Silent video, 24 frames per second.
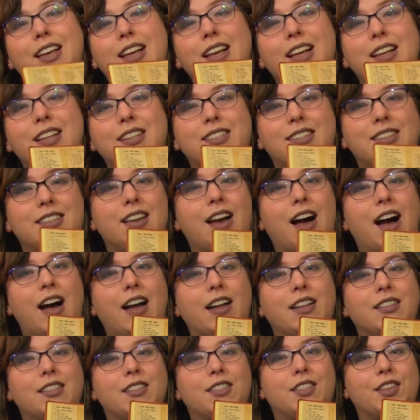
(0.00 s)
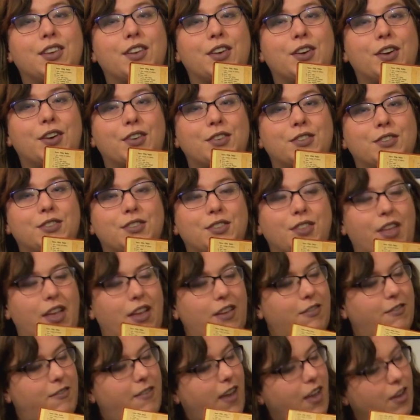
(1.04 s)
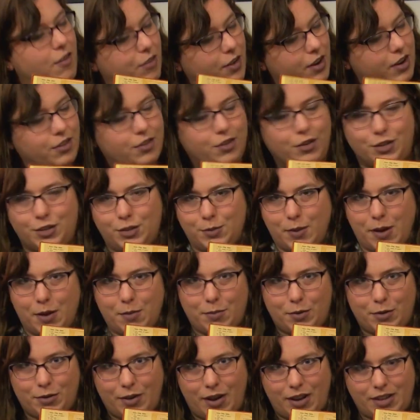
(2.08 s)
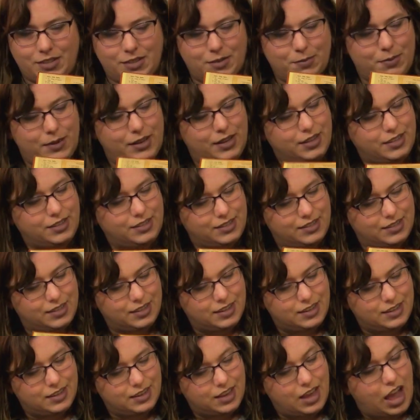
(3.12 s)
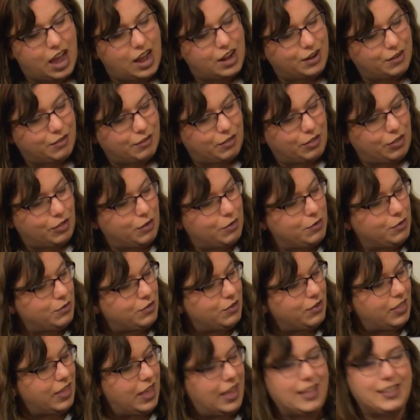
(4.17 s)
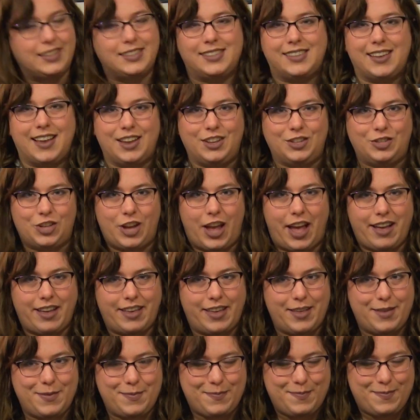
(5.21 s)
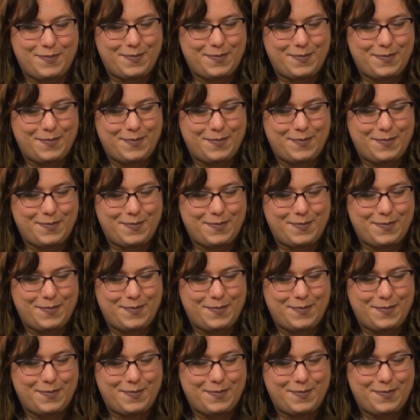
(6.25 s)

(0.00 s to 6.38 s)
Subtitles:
it's got the cook's favorite newspaper recipes kind of glued to the inside jacket.